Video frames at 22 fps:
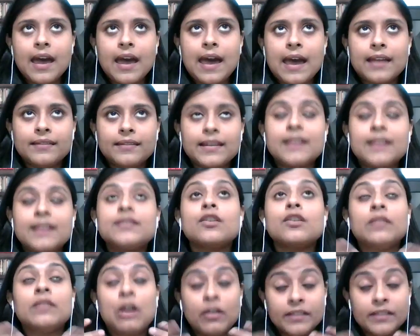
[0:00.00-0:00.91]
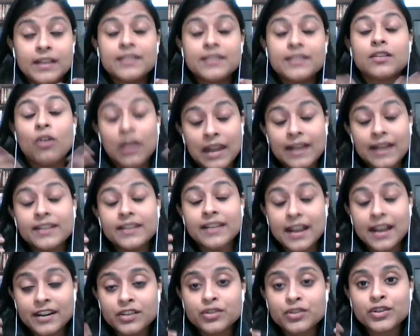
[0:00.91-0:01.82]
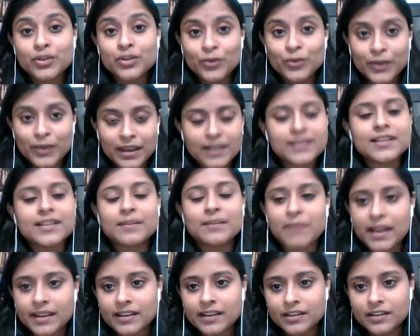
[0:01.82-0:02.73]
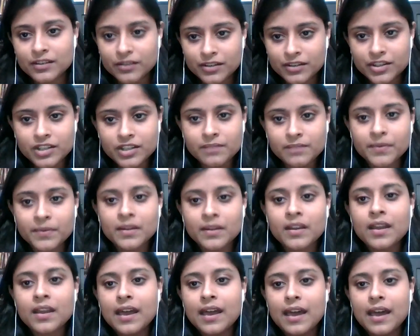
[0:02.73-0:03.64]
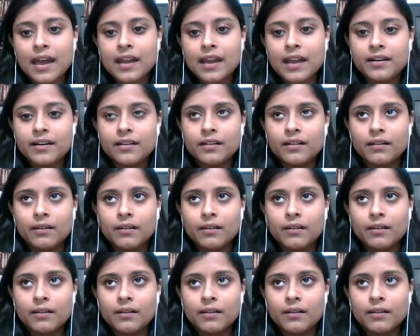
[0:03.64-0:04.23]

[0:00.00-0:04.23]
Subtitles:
And that's all I tried to showcase in my internship. And